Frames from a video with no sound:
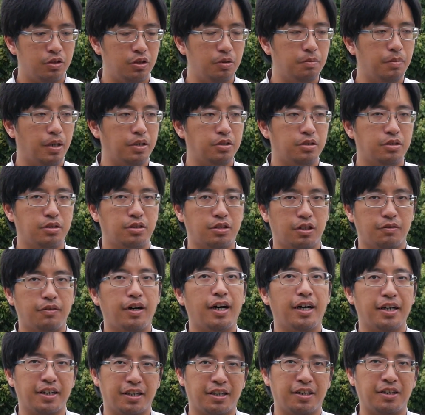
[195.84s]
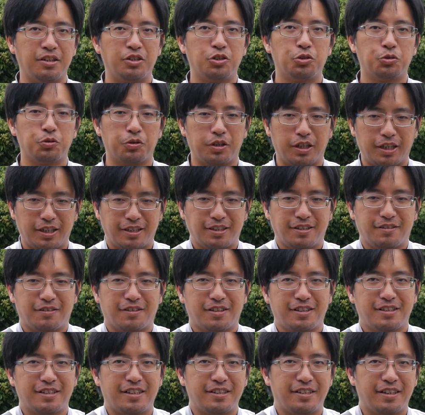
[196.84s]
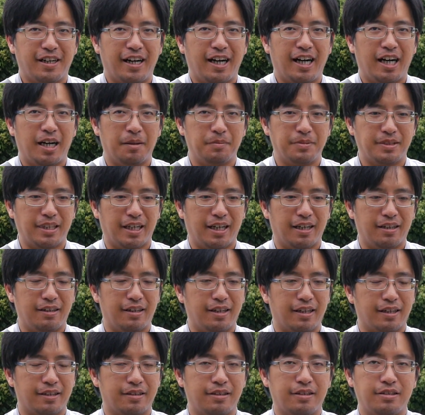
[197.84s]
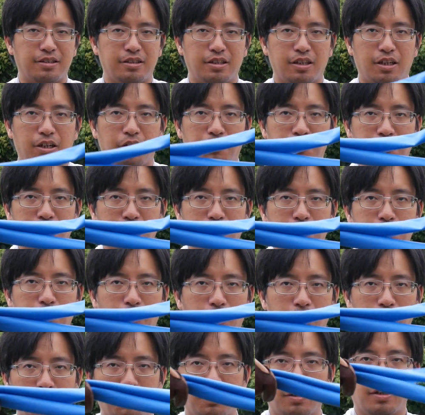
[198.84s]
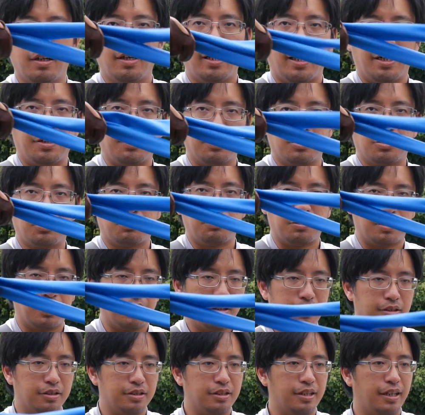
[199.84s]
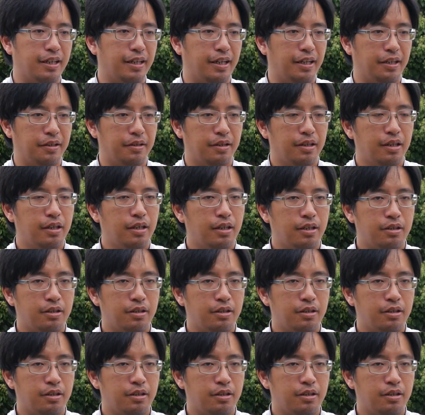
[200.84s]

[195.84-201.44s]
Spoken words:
you imagine yourself hugging a tree. So you've got your arms out like this, and you're holding a bow and you're stringing this hand.